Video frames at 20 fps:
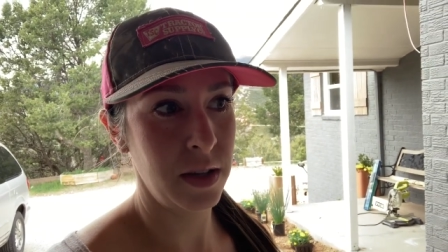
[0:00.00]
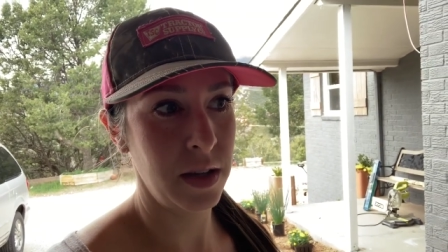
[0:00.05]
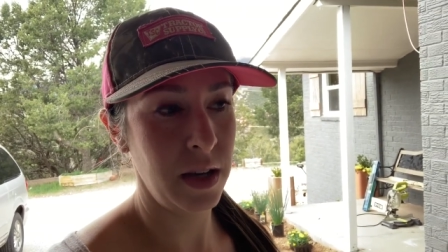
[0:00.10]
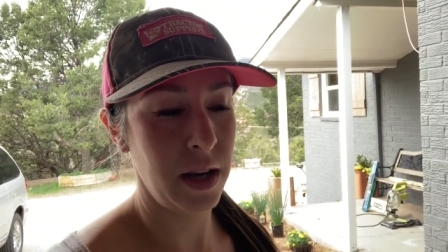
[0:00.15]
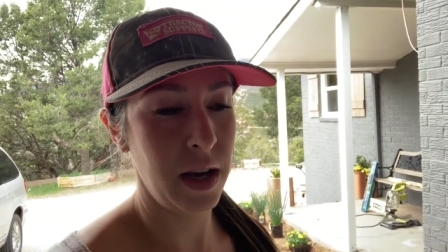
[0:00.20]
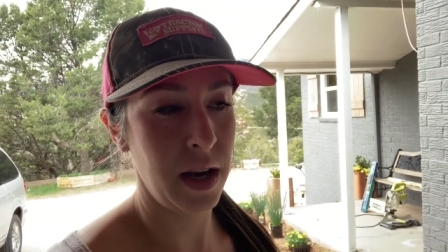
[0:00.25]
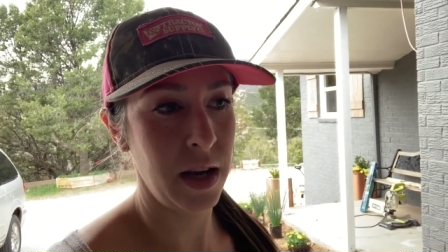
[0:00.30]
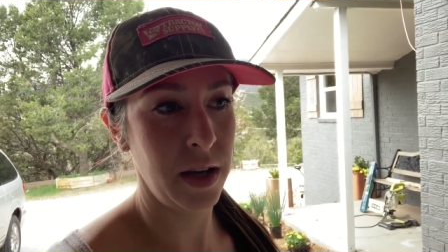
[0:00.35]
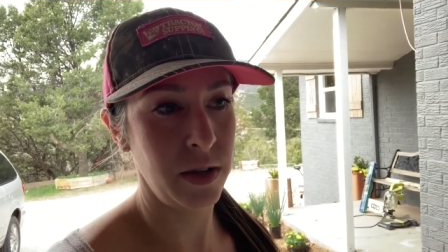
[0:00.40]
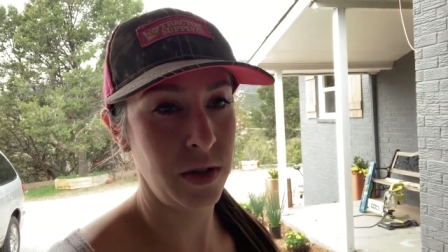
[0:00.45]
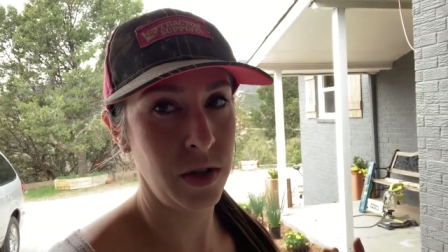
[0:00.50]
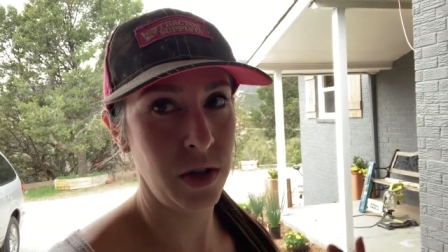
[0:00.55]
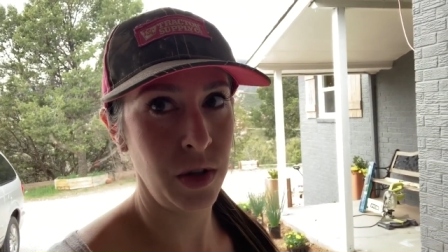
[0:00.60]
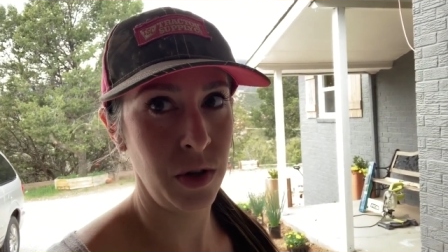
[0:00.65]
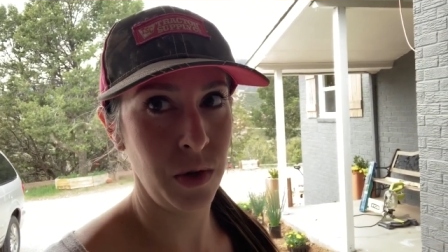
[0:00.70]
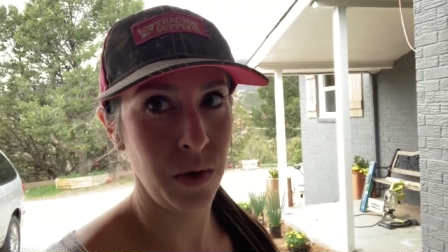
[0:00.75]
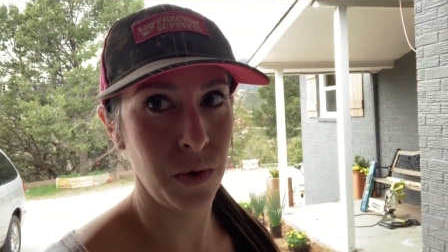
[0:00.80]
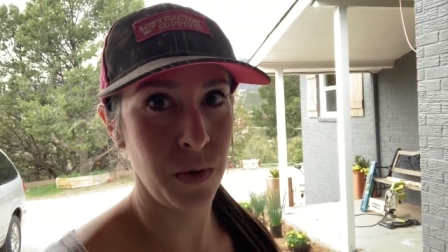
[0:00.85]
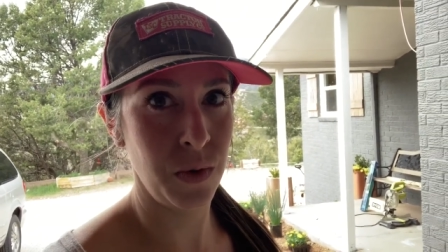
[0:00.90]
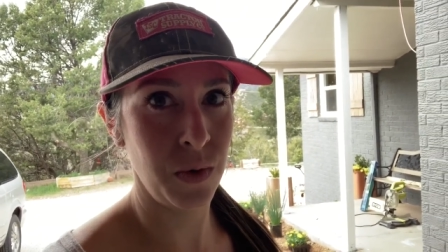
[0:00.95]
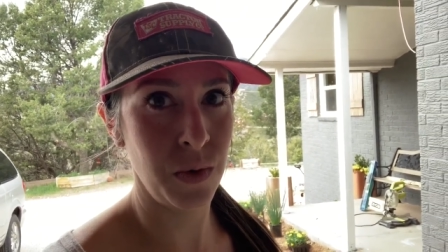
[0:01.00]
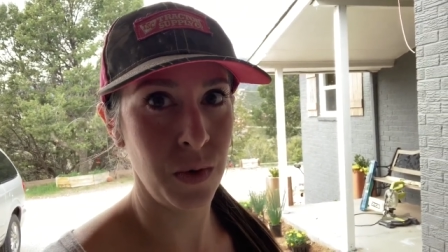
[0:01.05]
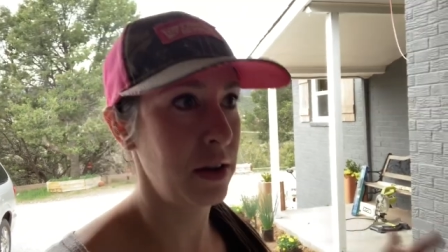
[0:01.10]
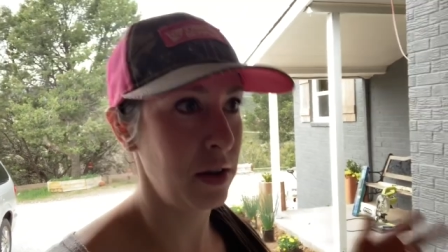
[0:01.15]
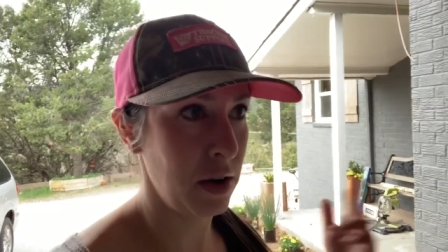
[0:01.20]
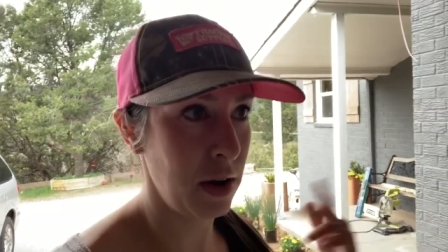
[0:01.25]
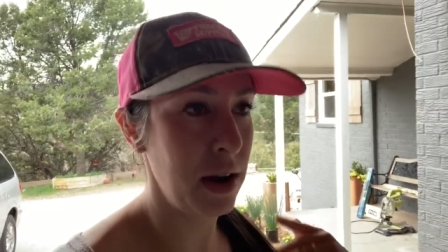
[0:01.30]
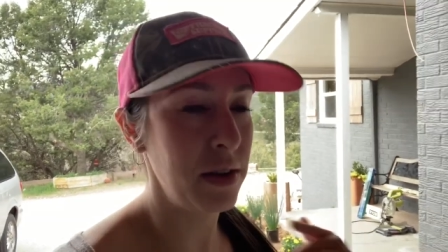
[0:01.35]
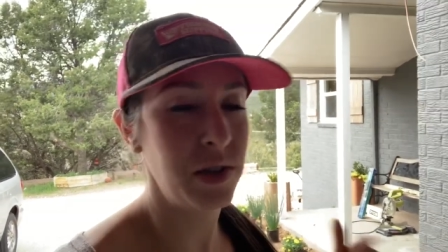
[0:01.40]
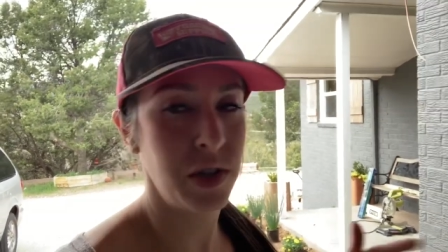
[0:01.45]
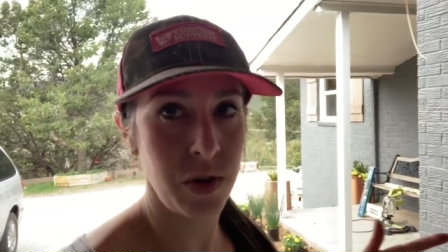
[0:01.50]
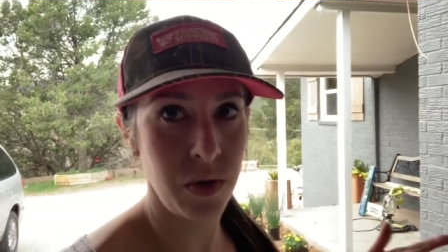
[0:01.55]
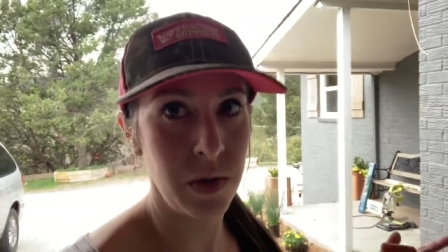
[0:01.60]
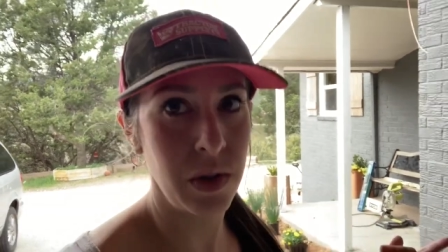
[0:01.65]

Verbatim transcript: uh, two, you know, uh, two